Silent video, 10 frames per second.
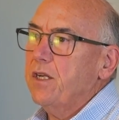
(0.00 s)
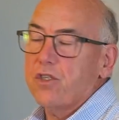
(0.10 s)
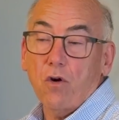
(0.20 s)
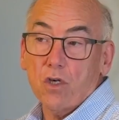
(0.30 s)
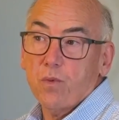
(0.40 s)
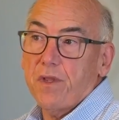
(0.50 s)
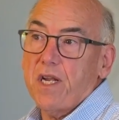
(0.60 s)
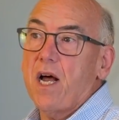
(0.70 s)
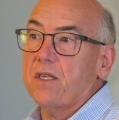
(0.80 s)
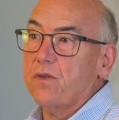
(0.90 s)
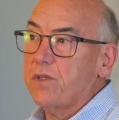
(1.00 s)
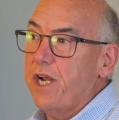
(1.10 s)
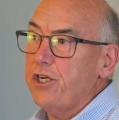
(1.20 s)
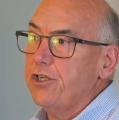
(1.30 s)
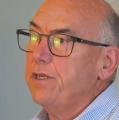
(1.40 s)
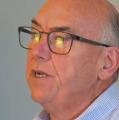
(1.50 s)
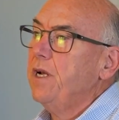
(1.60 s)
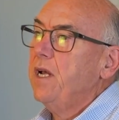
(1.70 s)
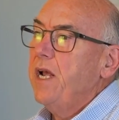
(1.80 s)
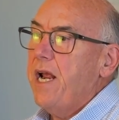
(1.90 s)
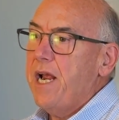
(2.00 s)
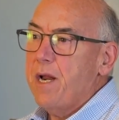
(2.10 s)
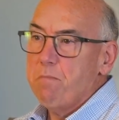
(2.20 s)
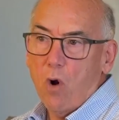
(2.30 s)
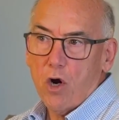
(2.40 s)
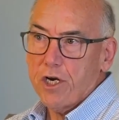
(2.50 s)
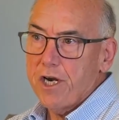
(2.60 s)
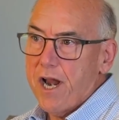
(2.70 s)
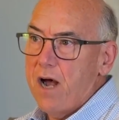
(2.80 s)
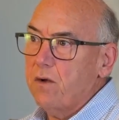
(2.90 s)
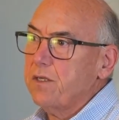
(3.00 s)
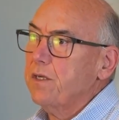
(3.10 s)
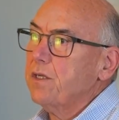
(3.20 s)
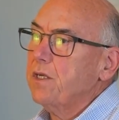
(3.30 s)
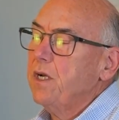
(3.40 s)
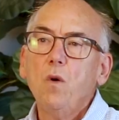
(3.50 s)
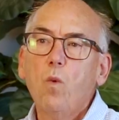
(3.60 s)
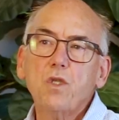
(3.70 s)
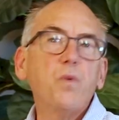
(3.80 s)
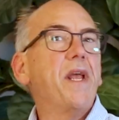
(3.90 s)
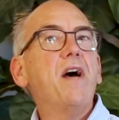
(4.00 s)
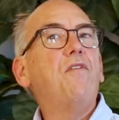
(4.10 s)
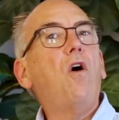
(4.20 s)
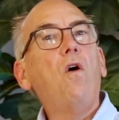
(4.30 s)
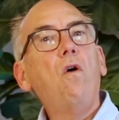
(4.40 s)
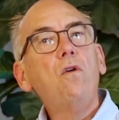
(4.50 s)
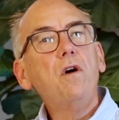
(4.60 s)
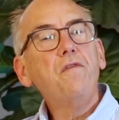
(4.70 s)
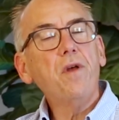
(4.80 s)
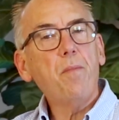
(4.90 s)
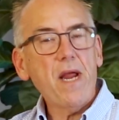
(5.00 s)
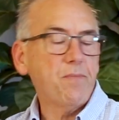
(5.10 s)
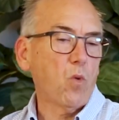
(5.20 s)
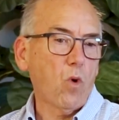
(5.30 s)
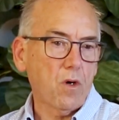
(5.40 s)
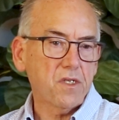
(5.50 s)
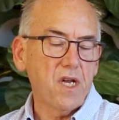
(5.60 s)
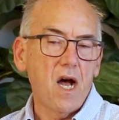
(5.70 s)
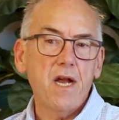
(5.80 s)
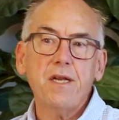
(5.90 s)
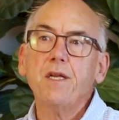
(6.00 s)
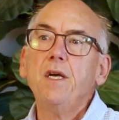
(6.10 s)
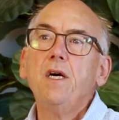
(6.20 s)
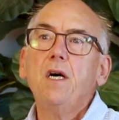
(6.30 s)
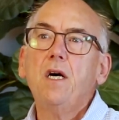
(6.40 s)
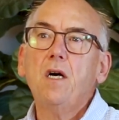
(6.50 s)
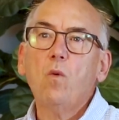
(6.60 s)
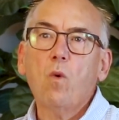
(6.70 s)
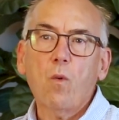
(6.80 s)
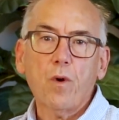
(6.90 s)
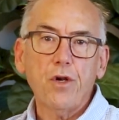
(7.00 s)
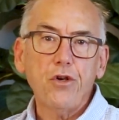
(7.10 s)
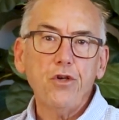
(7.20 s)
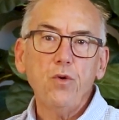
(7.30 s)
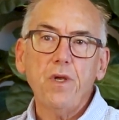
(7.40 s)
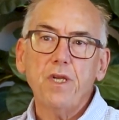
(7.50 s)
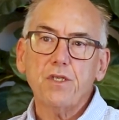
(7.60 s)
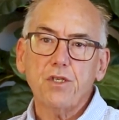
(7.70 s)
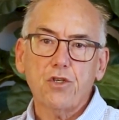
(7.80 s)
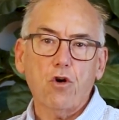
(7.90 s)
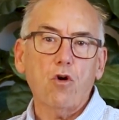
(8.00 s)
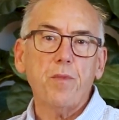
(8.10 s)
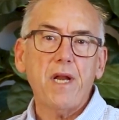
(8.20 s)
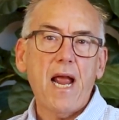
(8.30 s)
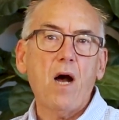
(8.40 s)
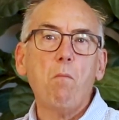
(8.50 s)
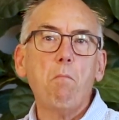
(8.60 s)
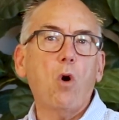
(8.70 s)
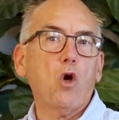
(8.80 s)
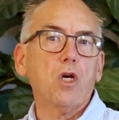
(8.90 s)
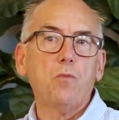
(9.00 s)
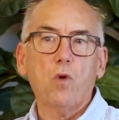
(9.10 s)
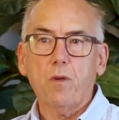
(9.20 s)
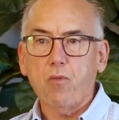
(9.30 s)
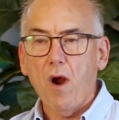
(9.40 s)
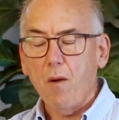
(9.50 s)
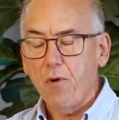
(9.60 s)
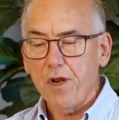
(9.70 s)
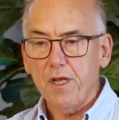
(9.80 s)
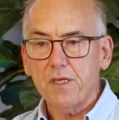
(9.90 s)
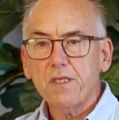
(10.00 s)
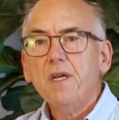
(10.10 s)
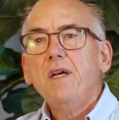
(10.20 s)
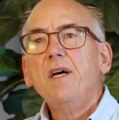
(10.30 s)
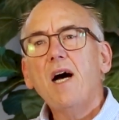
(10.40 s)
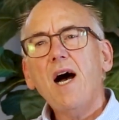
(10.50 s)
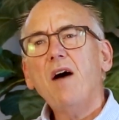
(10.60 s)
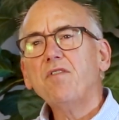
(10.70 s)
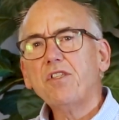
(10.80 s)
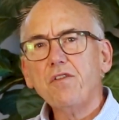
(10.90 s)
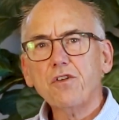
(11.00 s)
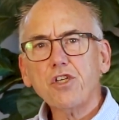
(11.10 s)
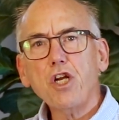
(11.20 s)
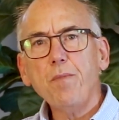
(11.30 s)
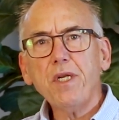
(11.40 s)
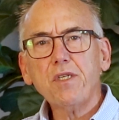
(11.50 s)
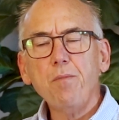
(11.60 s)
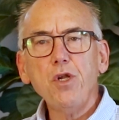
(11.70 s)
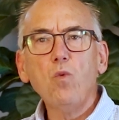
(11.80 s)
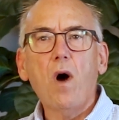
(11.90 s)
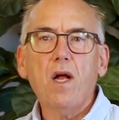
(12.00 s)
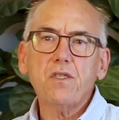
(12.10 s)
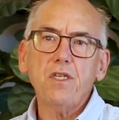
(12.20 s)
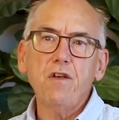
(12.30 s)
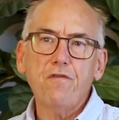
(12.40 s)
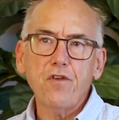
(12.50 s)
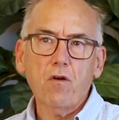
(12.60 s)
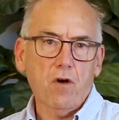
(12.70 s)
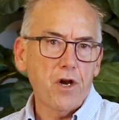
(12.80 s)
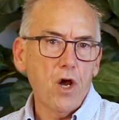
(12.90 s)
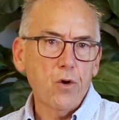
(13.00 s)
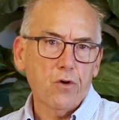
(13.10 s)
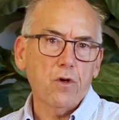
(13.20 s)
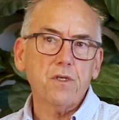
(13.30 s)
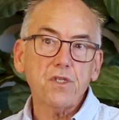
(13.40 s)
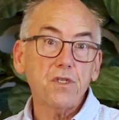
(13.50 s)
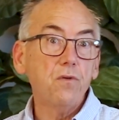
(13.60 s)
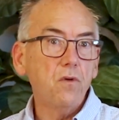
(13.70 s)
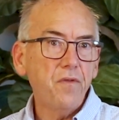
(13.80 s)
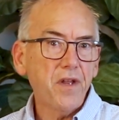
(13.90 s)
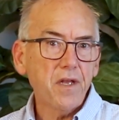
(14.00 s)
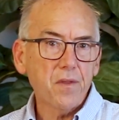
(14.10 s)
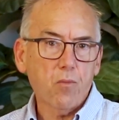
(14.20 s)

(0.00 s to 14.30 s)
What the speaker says: starts with the consultation and market analysis. Once we have all of the paperwork signed, what we're going to do is determine how marketable the property is. Obviously, there's going to be some nuance. If you're an owner and still living in the